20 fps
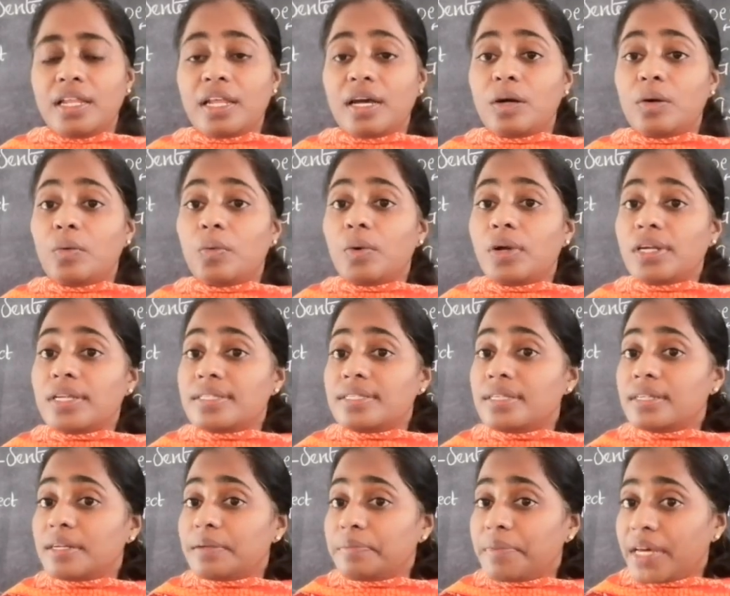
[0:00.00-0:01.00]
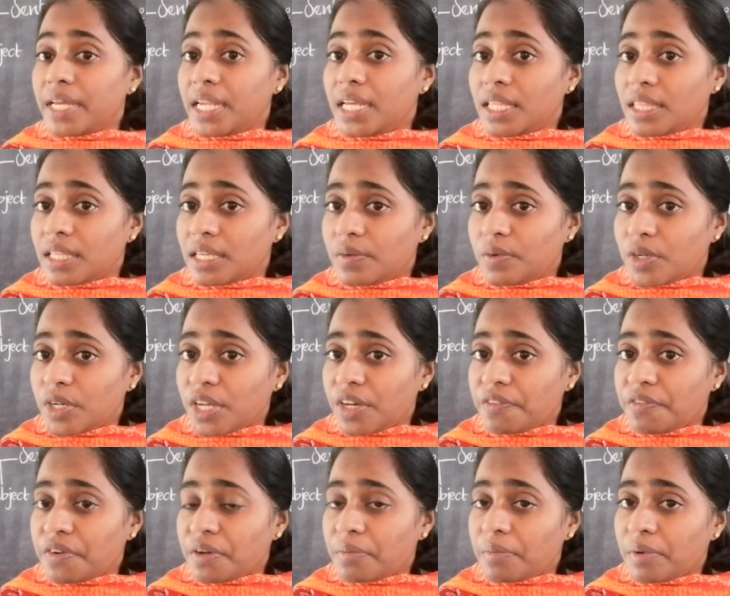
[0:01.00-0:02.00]
Now, what is the remaining thing? What you
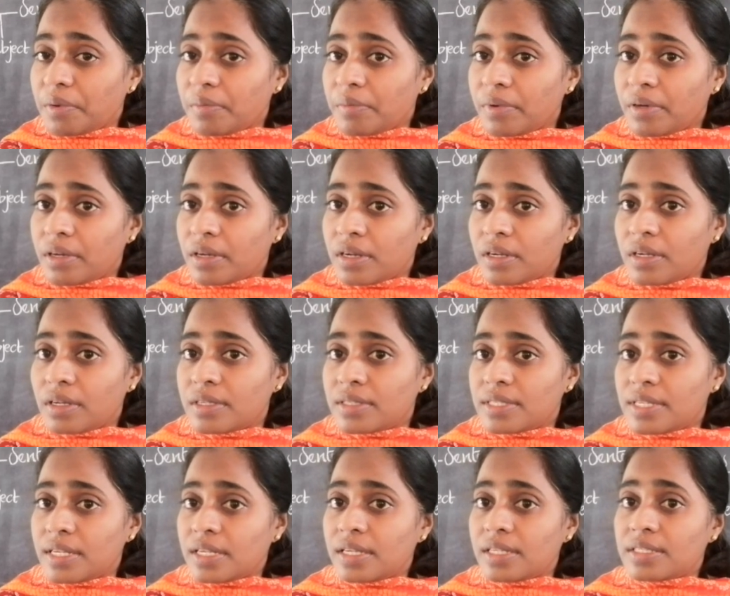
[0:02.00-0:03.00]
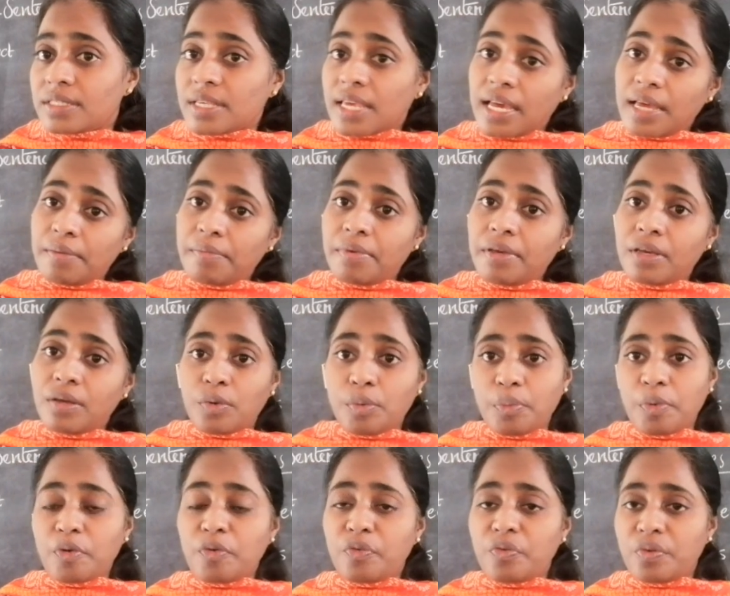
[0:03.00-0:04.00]
have to remember? Sentence can be a
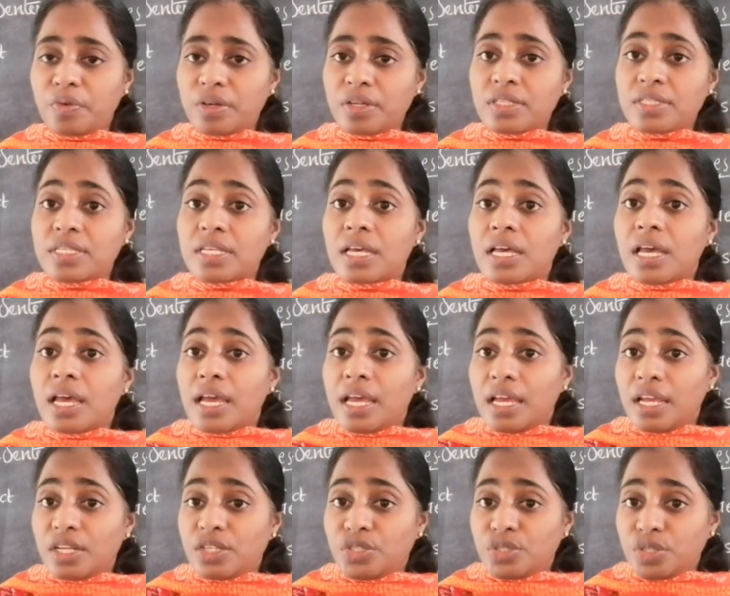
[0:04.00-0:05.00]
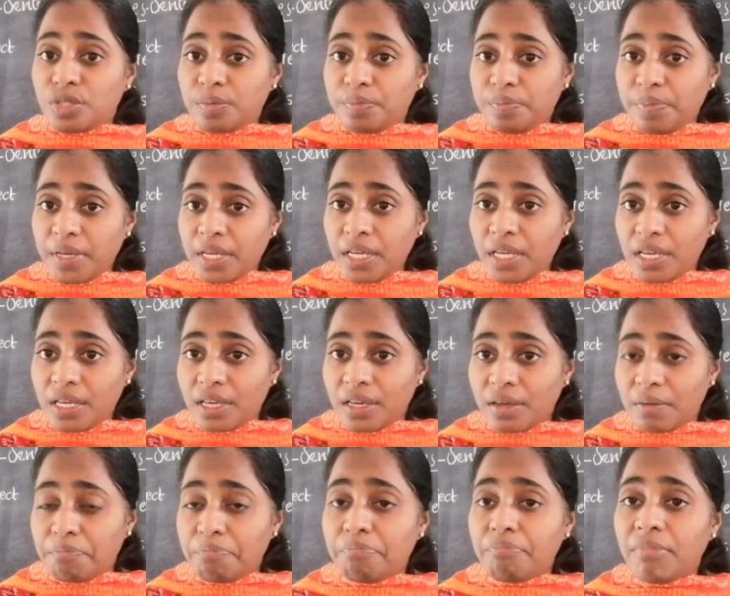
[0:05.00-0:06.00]
group of words. It should
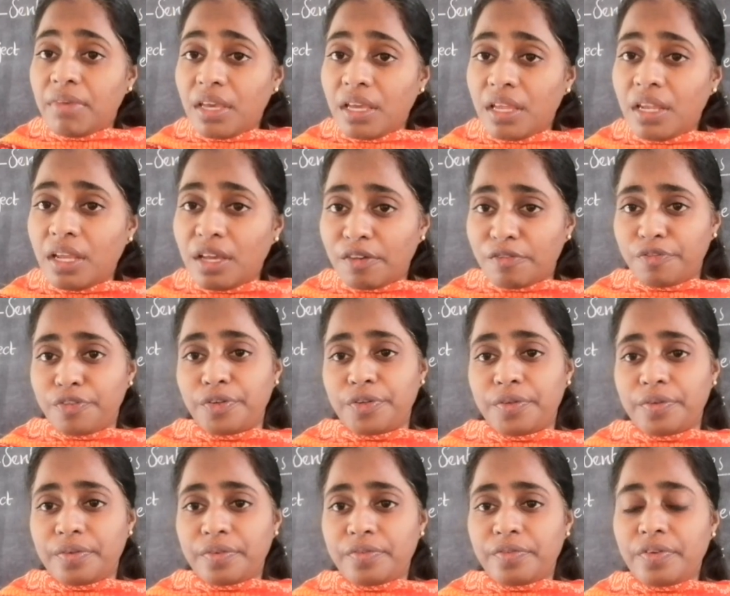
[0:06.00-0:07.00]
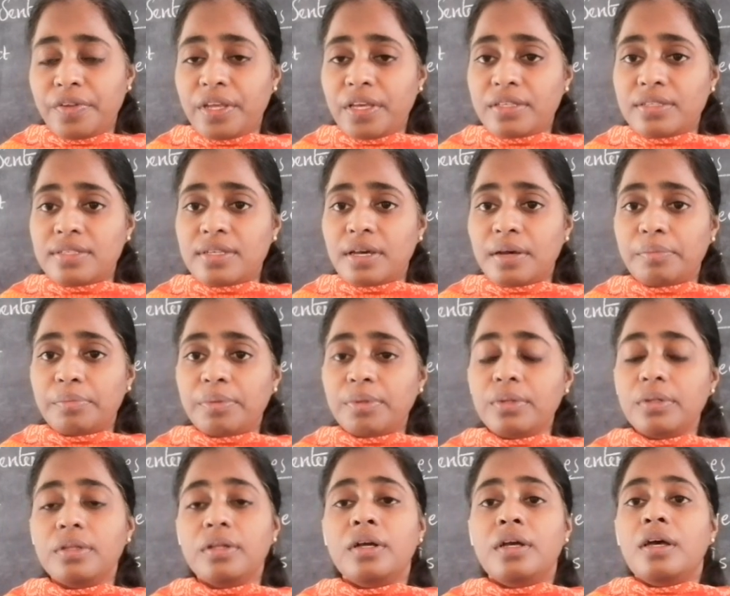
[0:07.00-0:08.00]
be meaningful. For
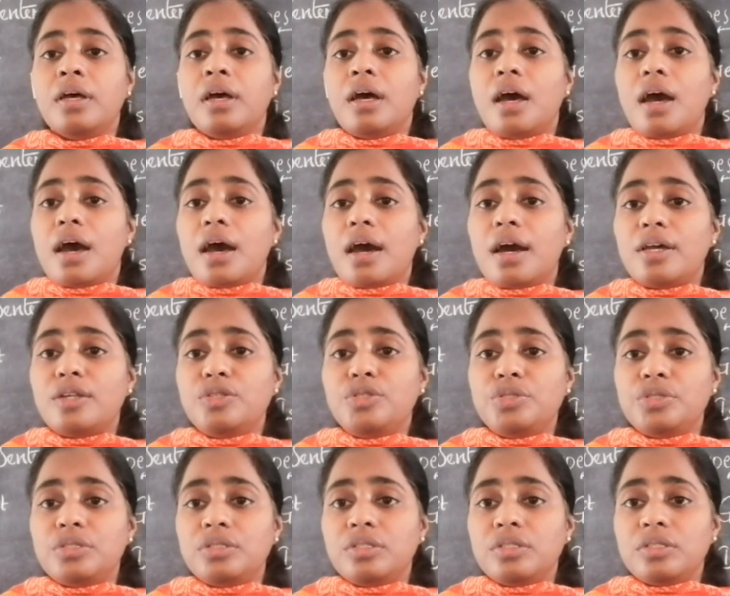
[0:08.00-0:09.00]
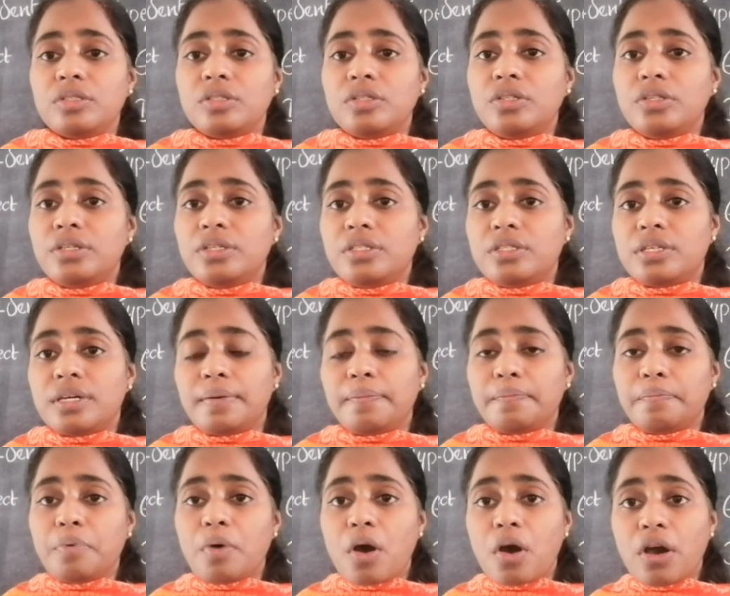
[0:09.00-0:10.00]
example, Arjun good
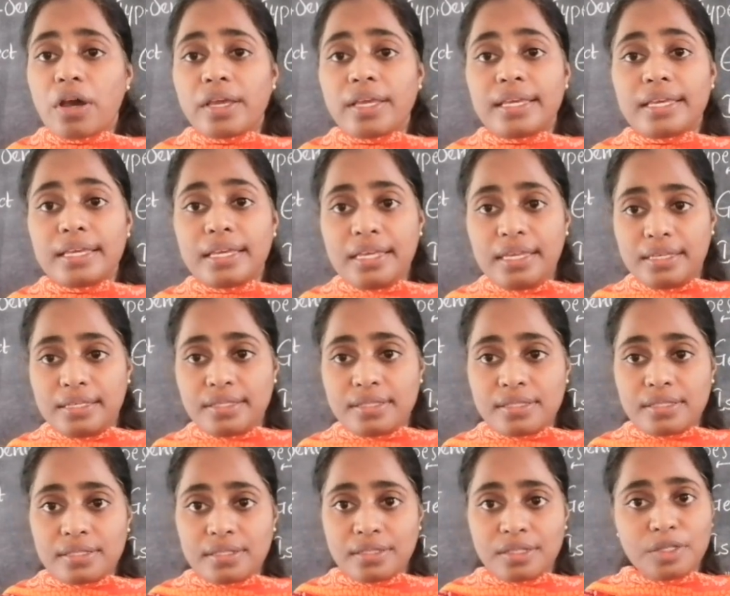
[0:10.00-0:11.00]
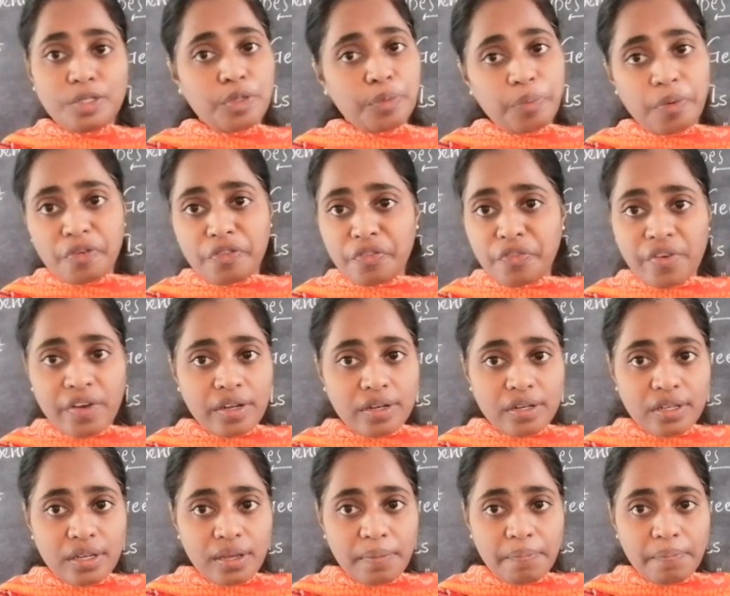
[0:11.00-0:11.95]
boy is group of word,